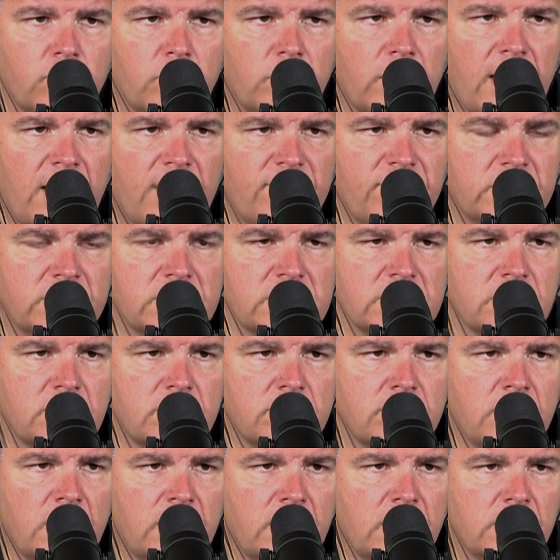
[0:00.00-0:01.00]
We're having
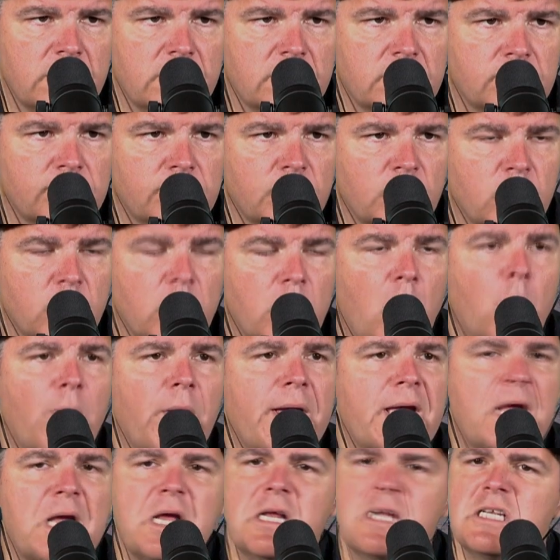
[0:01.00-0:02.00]
some
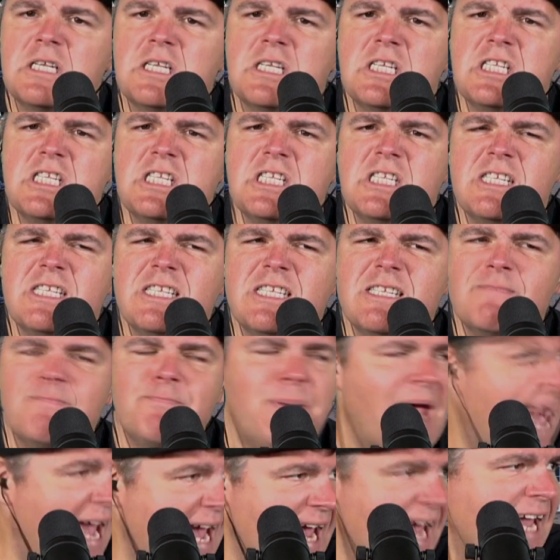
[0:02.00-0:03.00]
growing
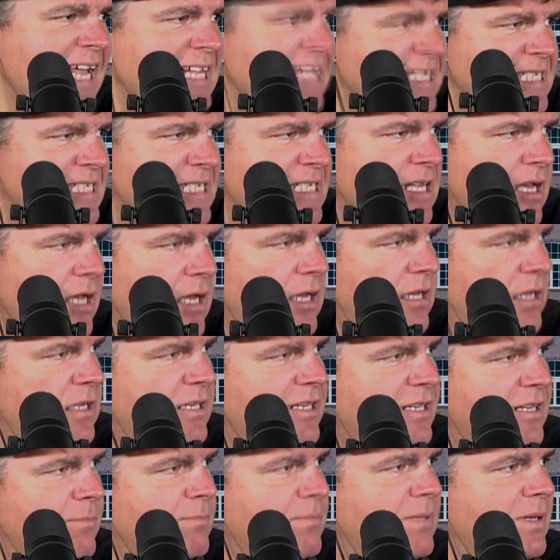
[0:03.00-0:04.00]
pains,
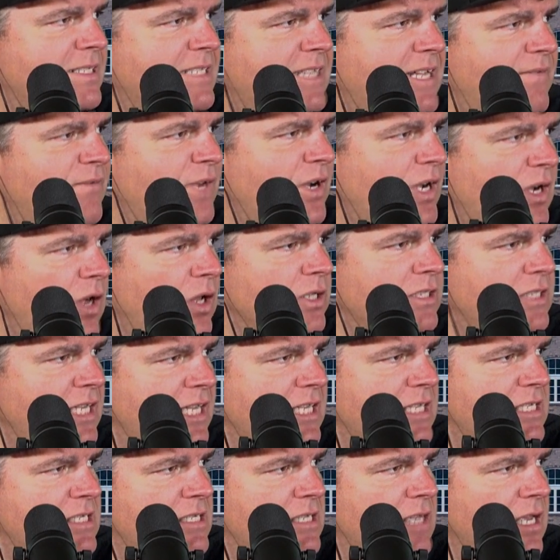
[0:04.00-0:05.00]
some
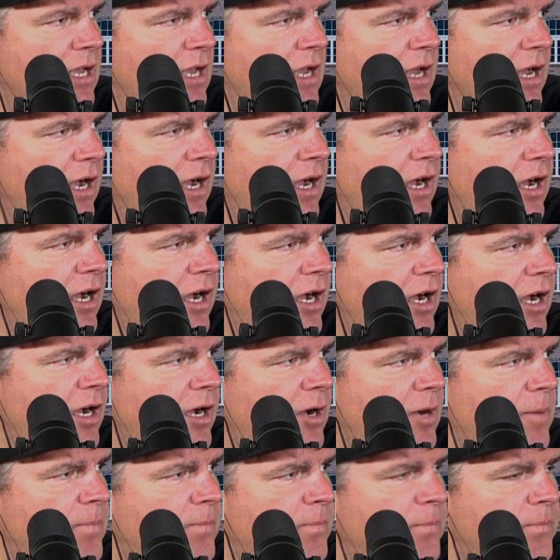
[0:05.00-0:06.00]
difficulties,
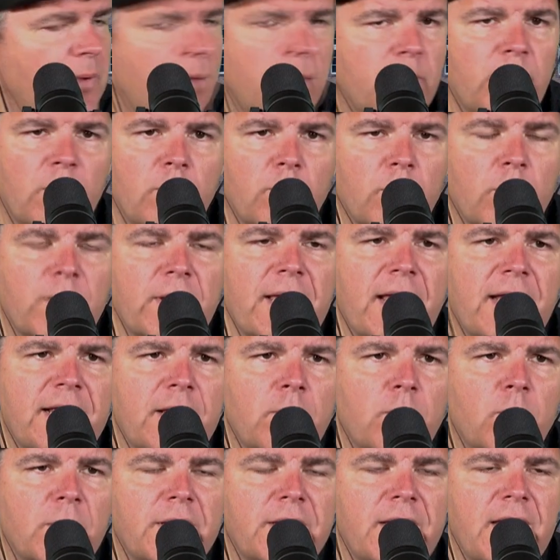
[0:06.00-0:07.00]
but we're
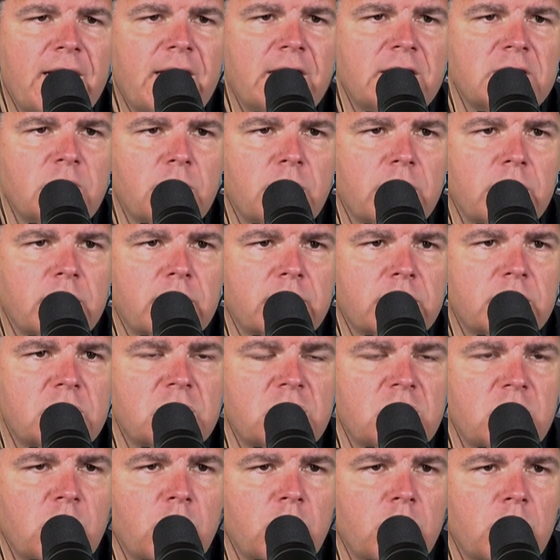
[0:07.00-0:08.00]
getting to it
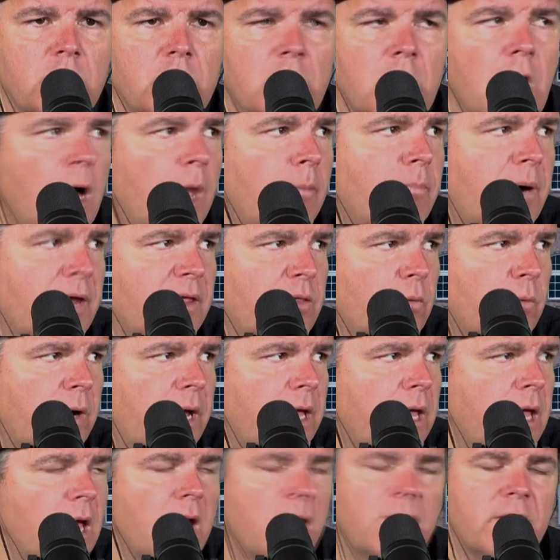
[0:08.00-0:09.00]
soon. And by the
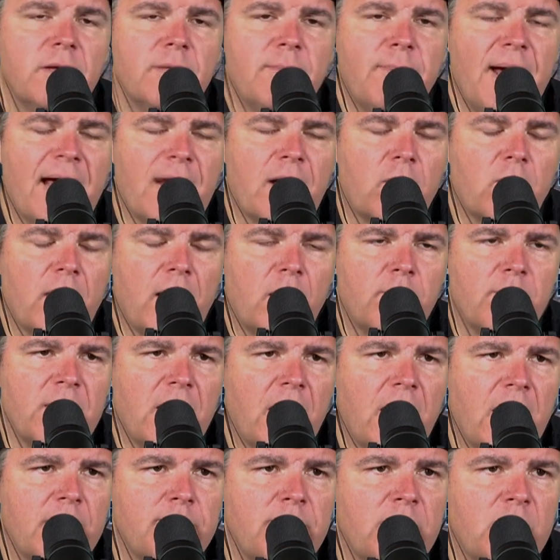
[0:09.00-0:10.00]
way, the background
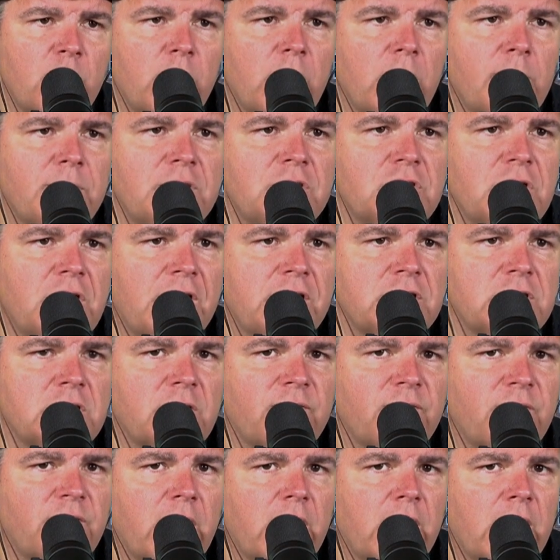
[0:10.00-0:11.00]
behind me will be
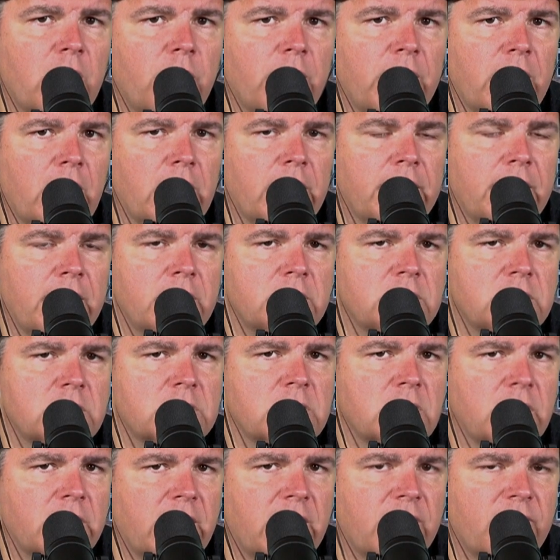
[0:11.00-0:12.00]
changing very quickly,
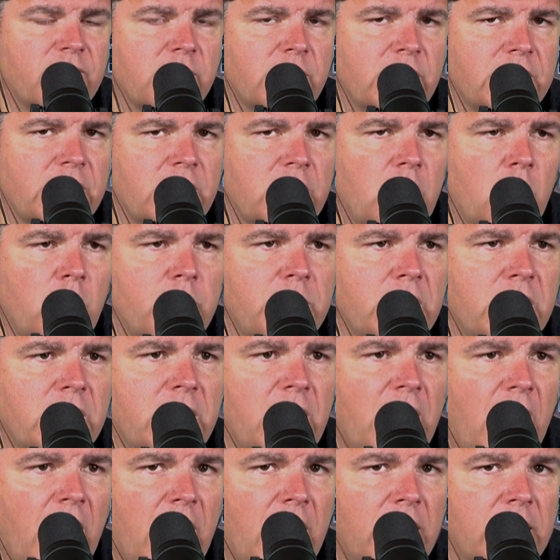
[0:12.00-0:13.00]
just to let everybody know,
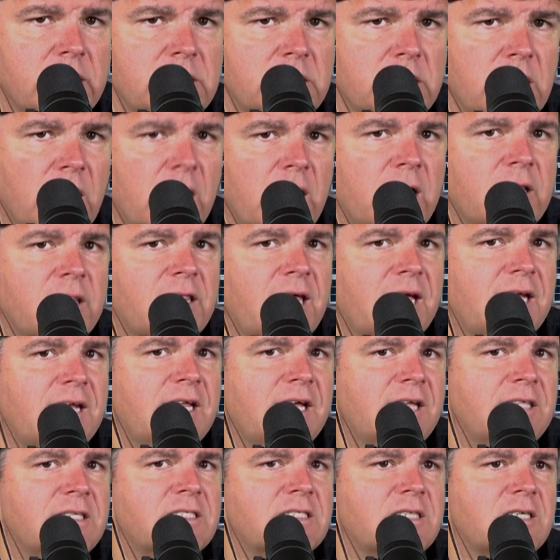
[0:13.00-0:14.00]
because they
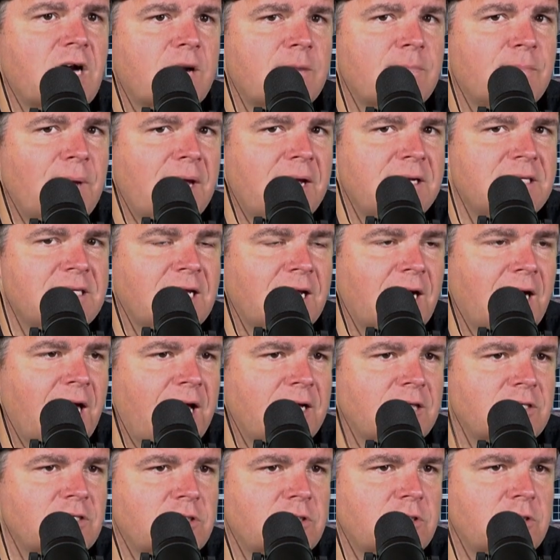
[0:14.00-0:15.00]
did start painting
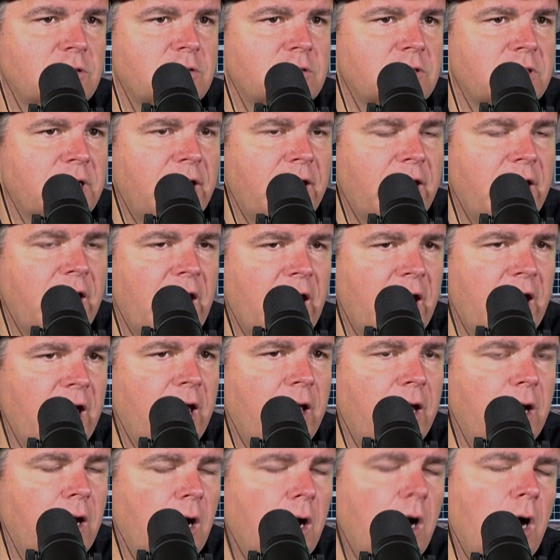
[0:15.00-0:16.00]
last Tuesday,
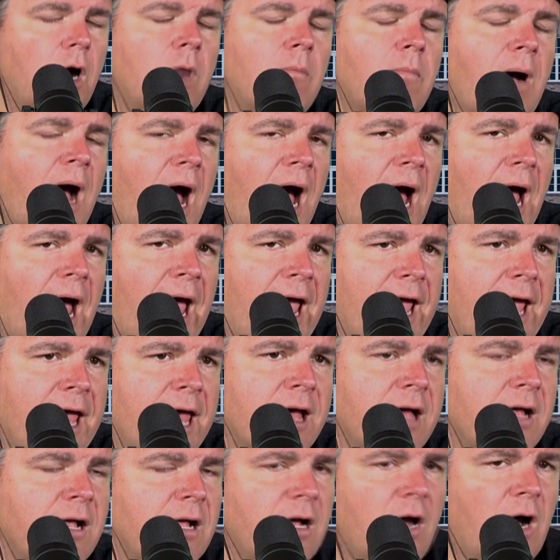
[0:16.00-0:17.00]
and oh my,
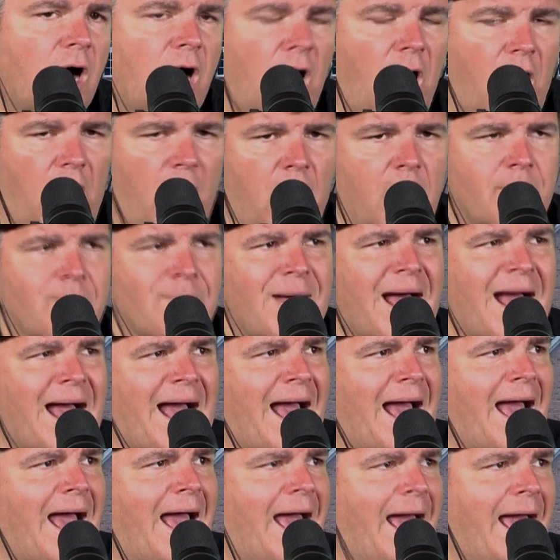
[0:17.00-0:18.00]

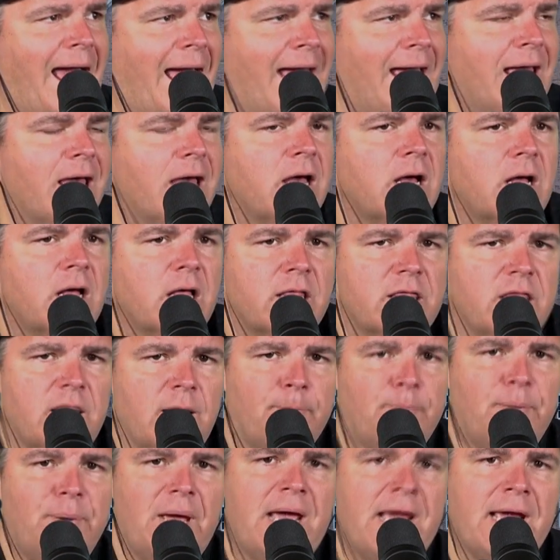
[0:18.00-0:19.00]

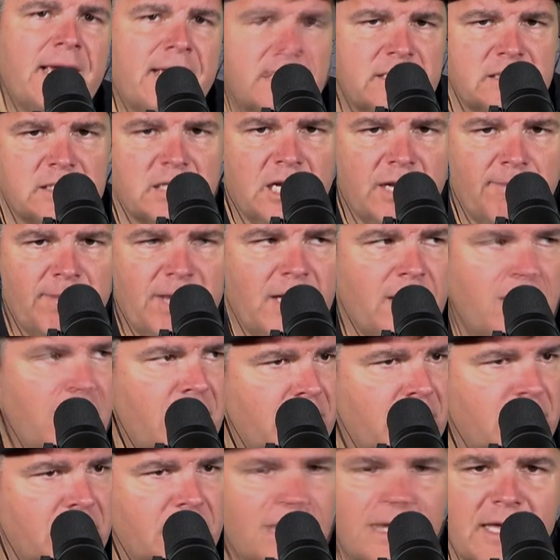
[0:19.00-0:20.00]
the pink is going to be
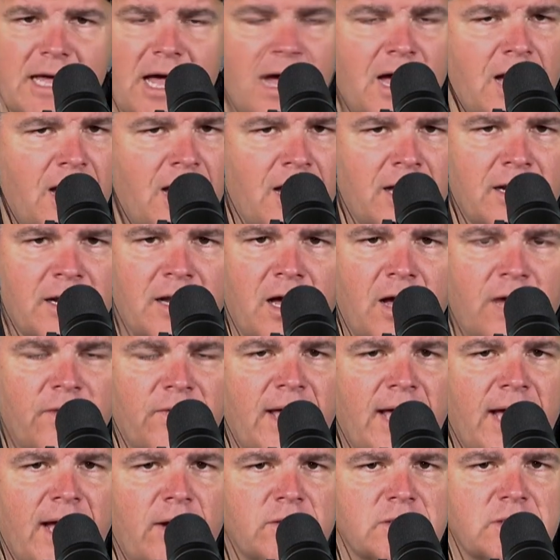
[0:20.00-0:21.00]
gone on
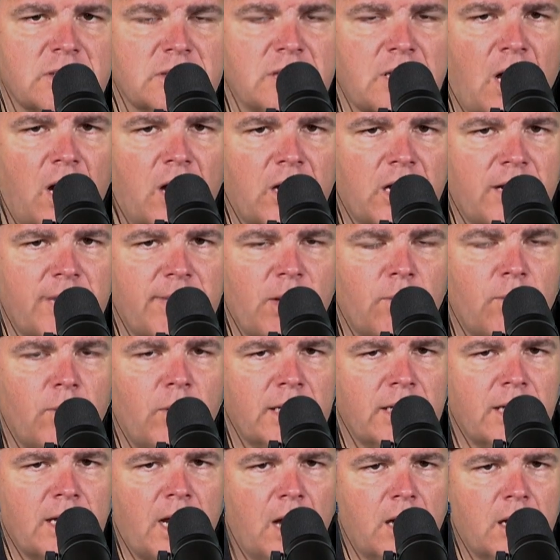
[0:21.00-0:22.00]
the house. It's all going to be
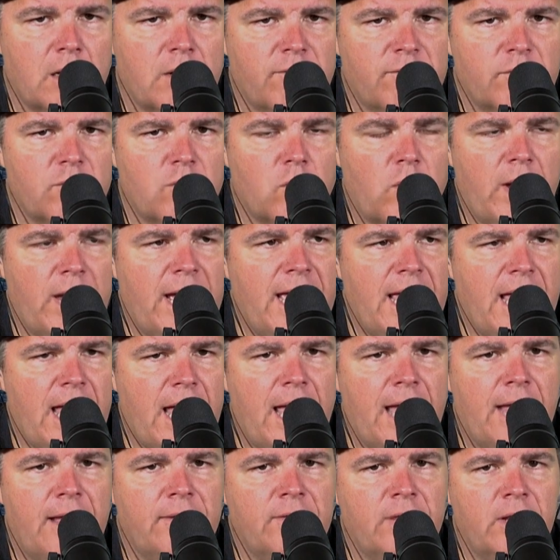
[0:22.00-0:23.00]
one color of gray,
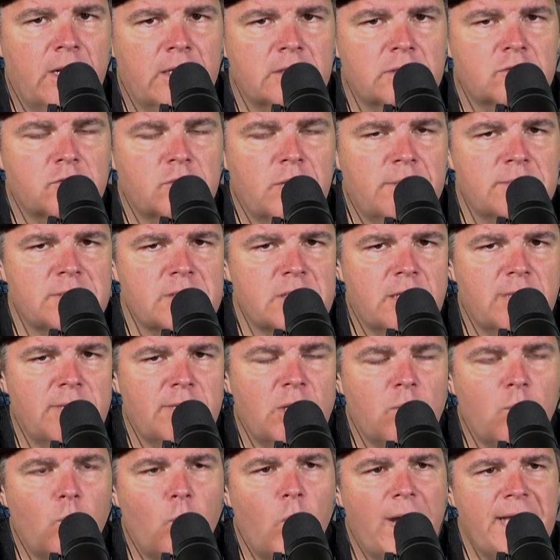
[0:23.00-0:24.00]
and then the trim is going to
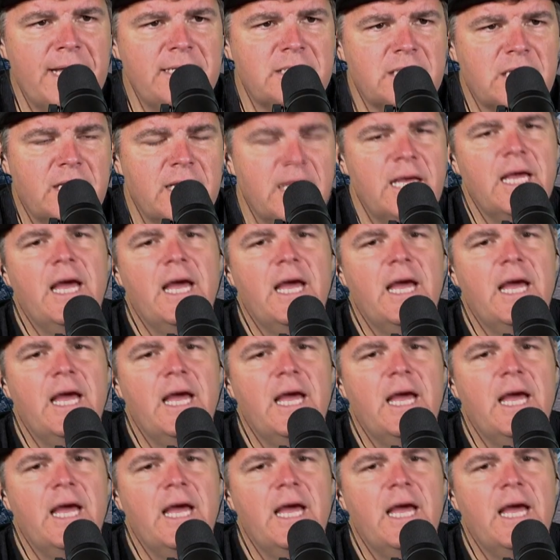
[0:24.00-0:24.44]
be white.